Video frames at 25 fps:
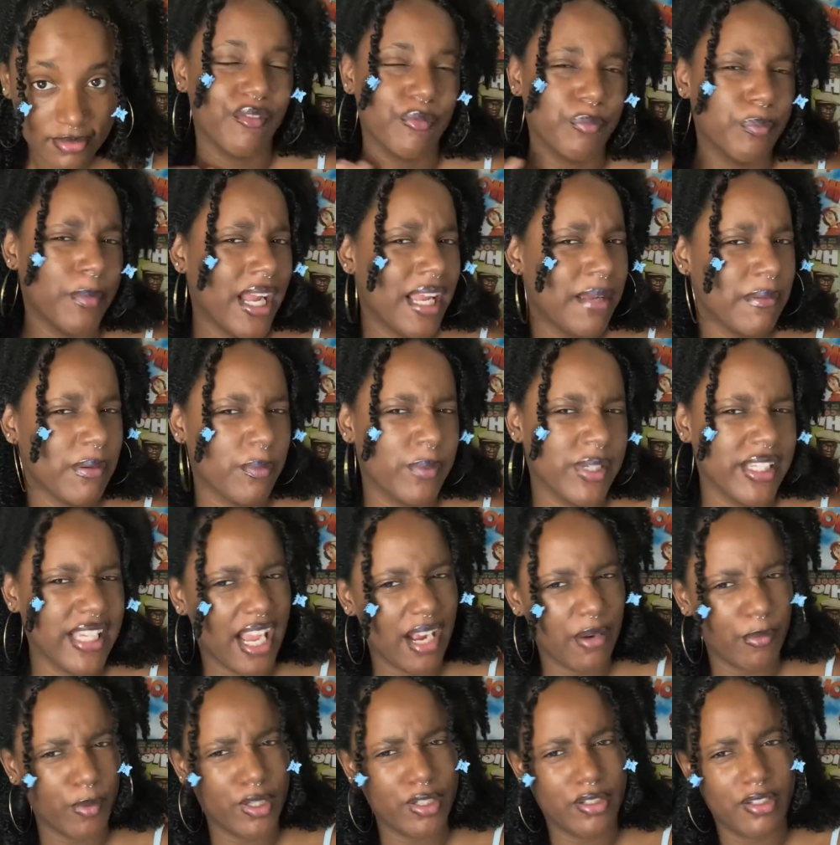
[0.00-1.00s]
Maybe we
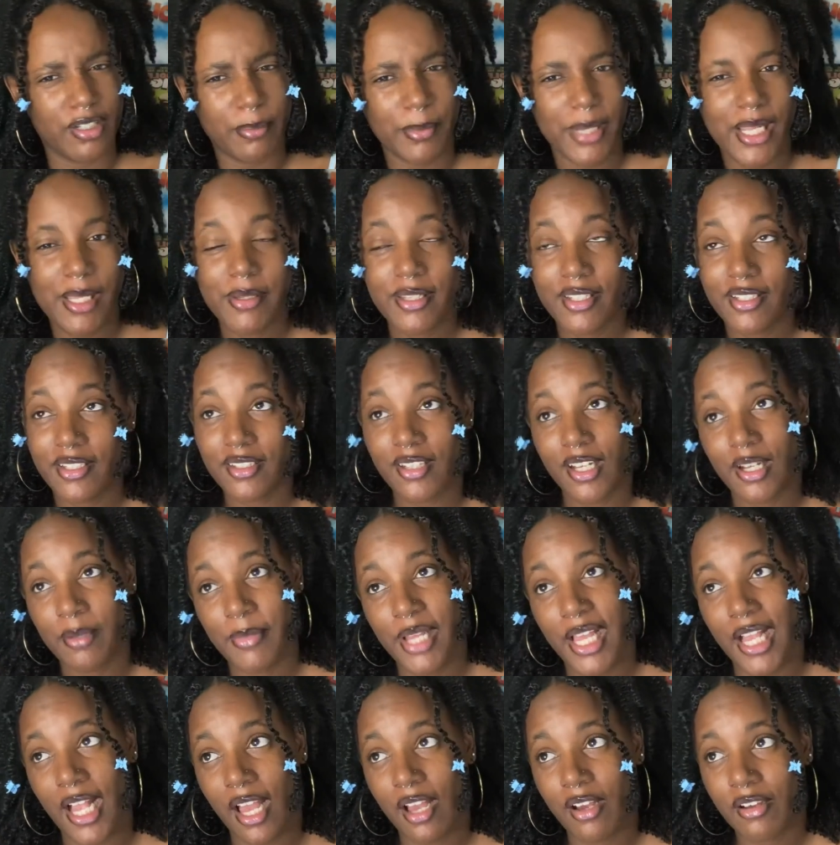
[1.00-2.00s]
got rid of him. Maybe he'll come
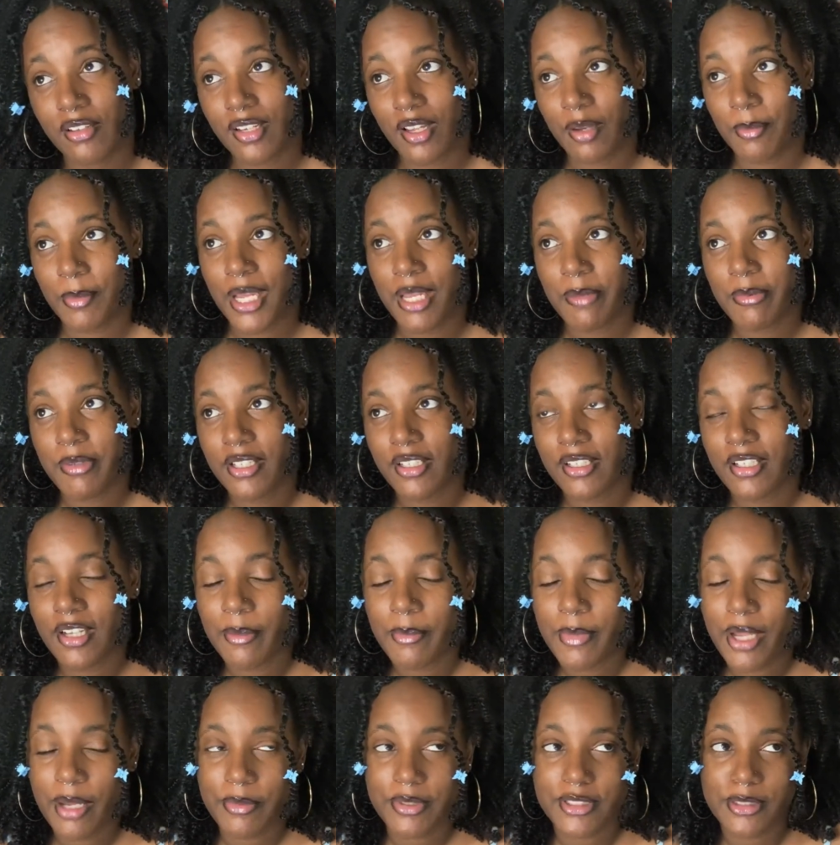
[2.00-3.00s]
back. I don't know. Maybe he'll come
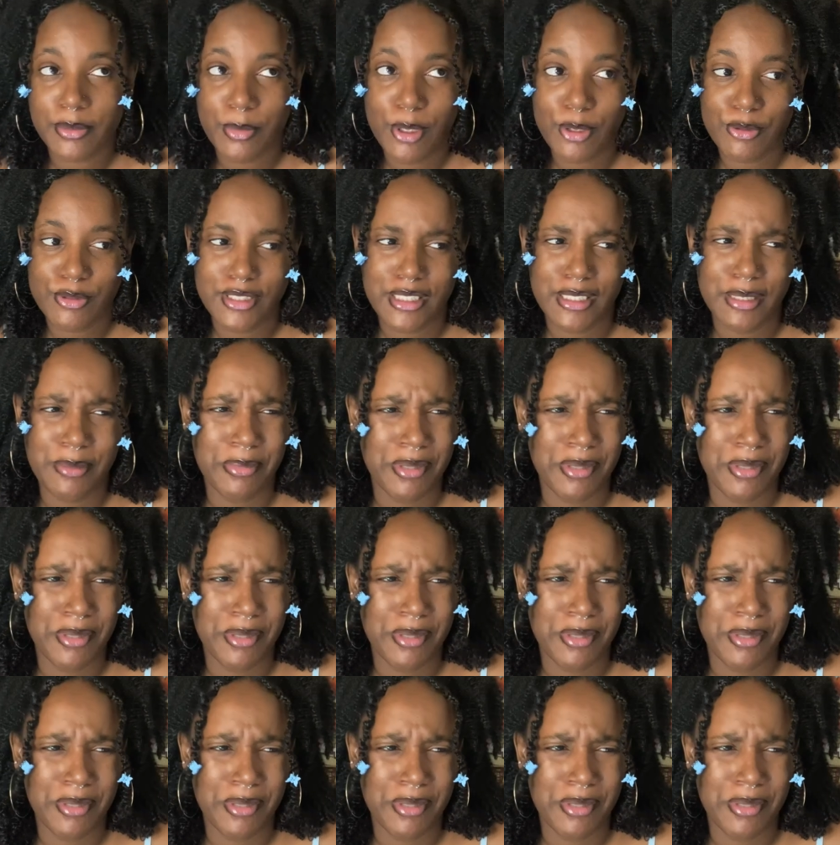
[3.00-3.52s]
back with some OT.